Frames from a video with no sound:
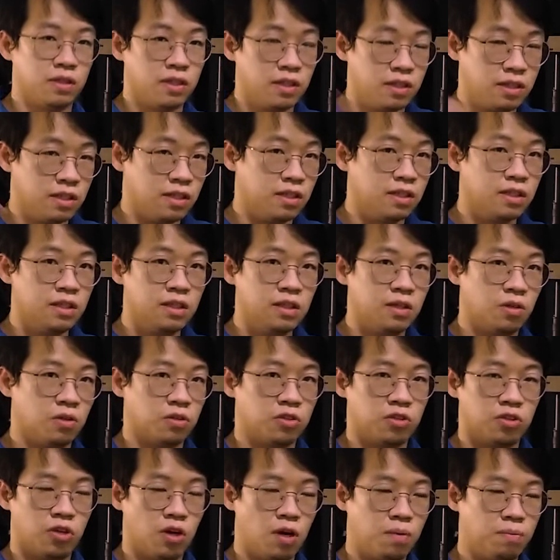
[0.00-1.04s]
here
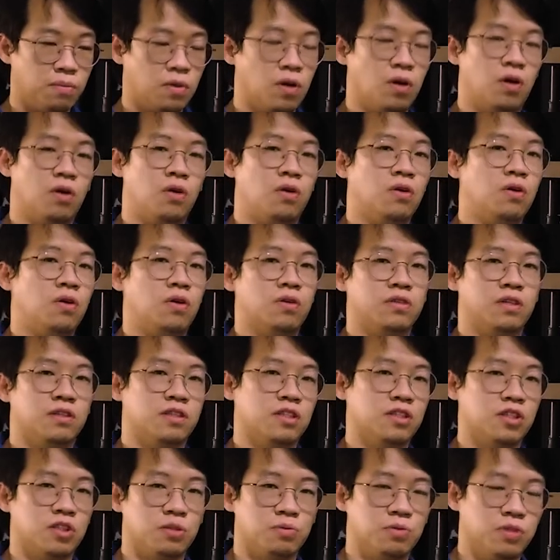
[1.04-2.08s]
on top or on the
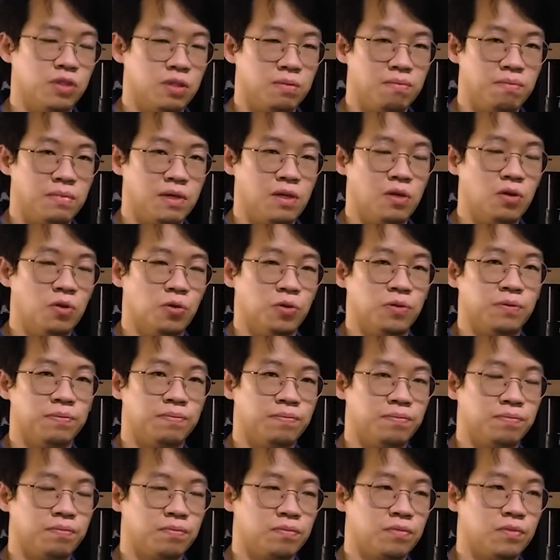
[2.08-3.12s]
description below.
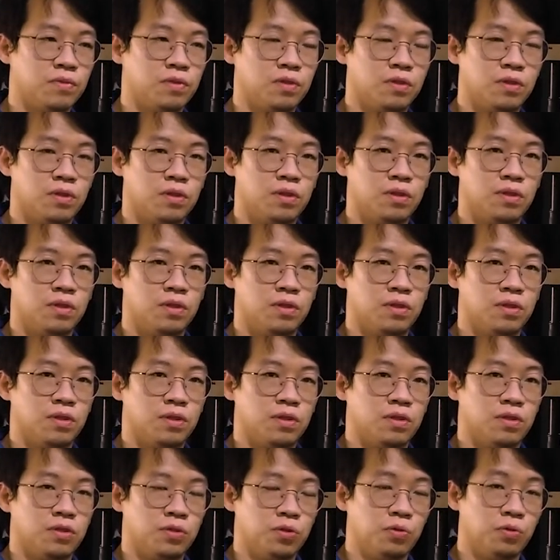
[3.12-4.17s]

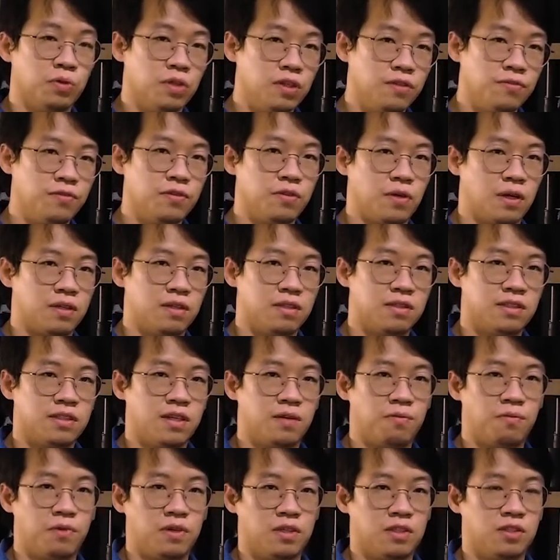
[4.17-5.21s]
So if you
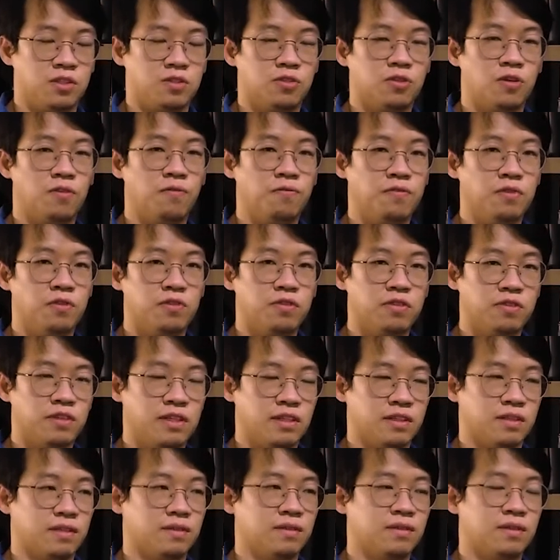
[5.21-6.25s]
understand what is comb
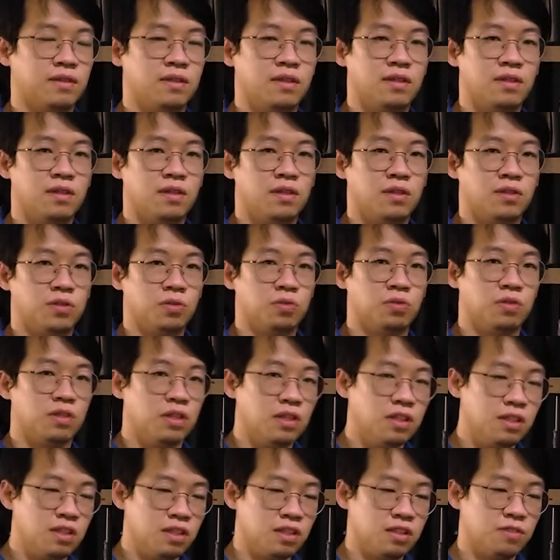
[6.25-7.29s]
filtering, so
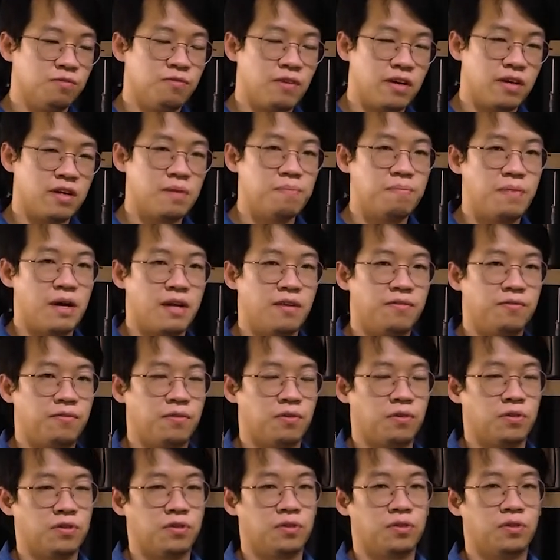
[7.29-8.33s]
it is very bad
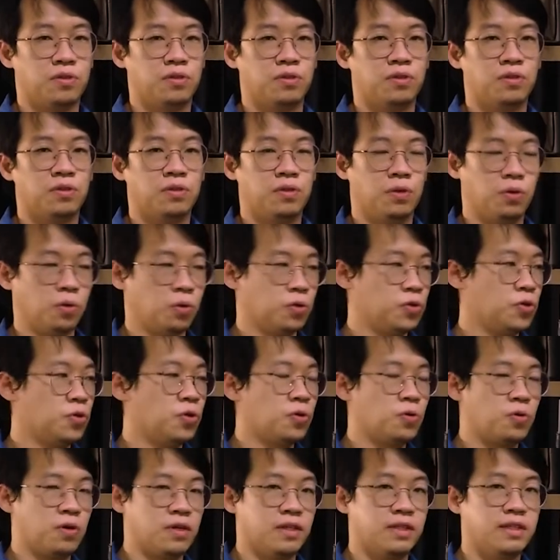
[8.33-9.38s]
for your audio
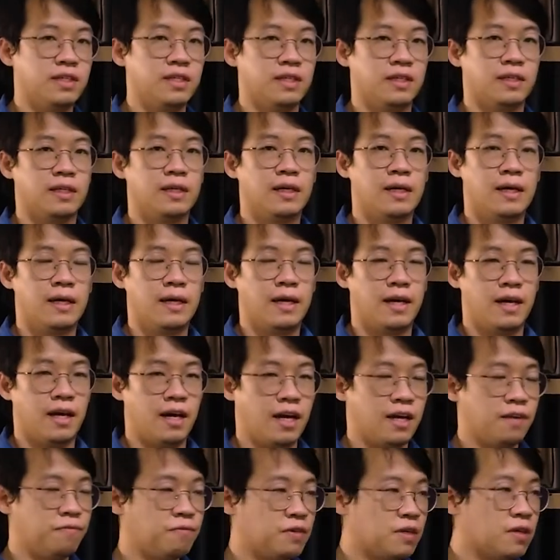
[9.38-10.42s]
quality.
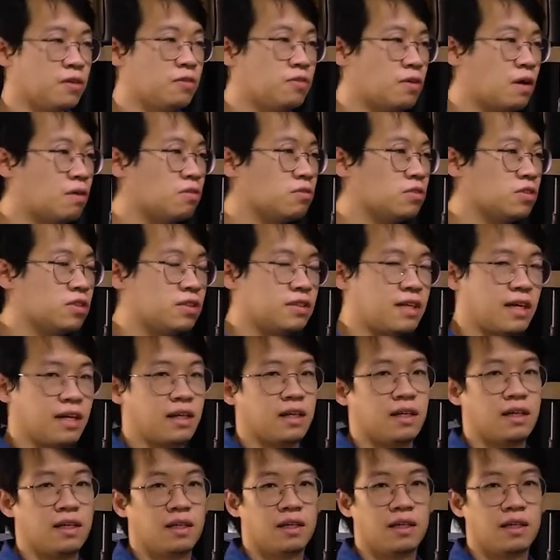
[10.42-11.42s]
And with ground stack